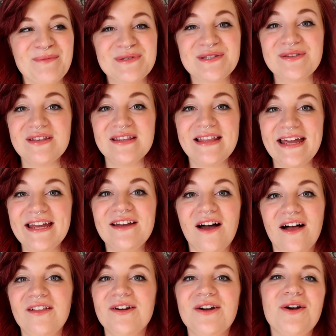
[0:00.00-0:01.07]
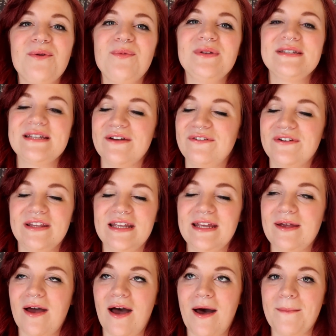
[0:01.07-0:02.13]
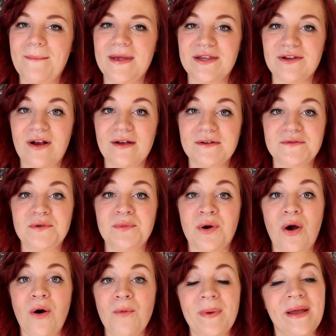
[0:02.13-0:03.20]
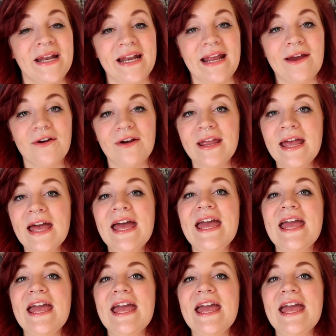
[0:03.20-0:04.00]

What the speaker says: So the light color will definitely make your house feel more open and airy.